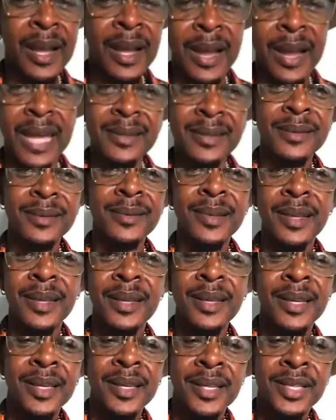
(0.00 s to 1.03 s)
Alright?
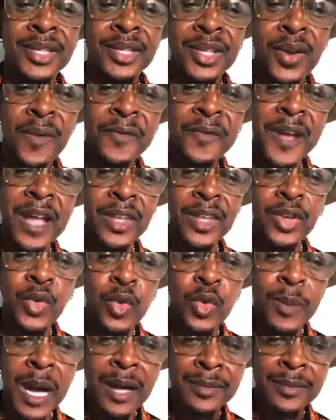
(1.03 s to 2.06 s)
She come from
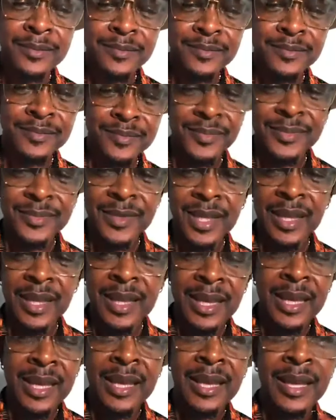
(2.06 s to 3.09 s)
Cuba.
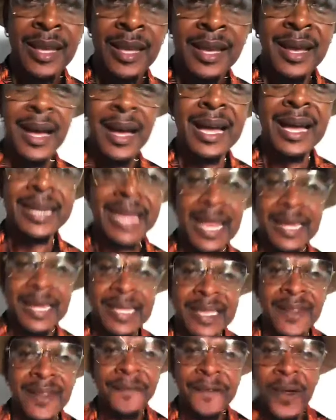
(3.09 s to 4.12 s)
And
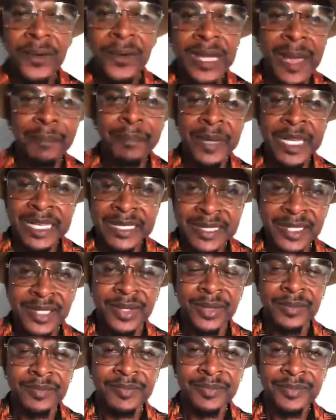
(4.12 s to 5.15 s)
that lady found a place,
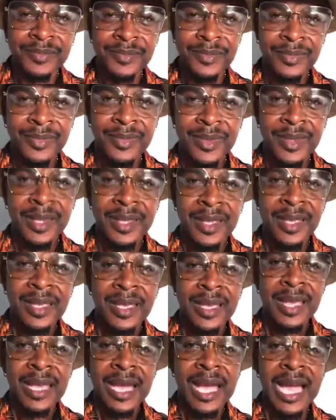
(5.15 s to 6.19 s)
you know.
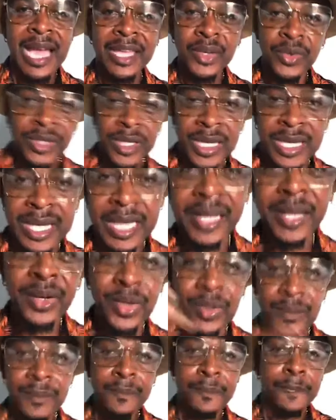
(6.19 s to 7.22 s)
I know the
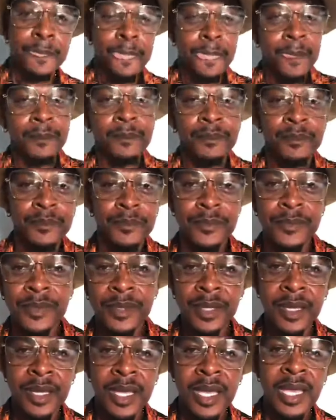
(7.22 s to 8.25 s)
lady, though.
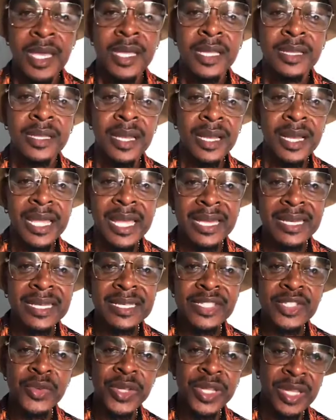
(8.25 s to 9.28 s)
The
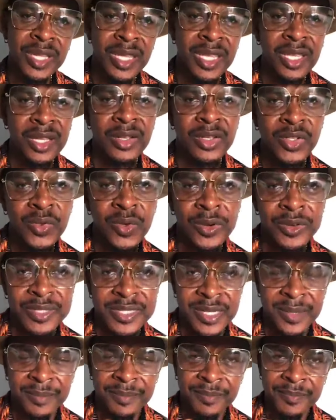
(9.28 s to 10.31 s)
lady is doing
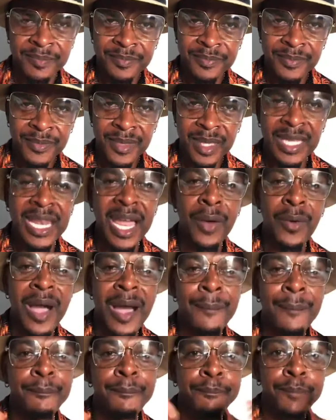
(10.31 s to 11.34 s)
ecotourism in a
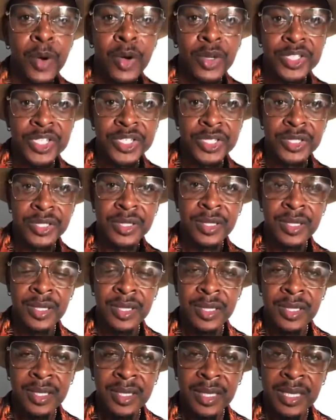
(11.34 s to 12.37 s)
one bush
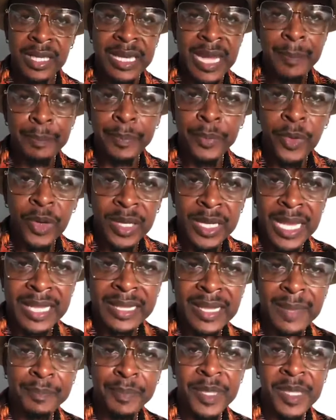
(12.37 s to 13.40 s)
in a
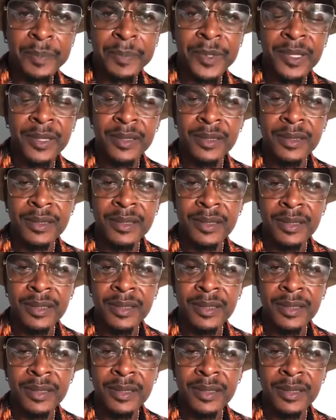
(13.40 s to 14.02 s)
Portland, the people.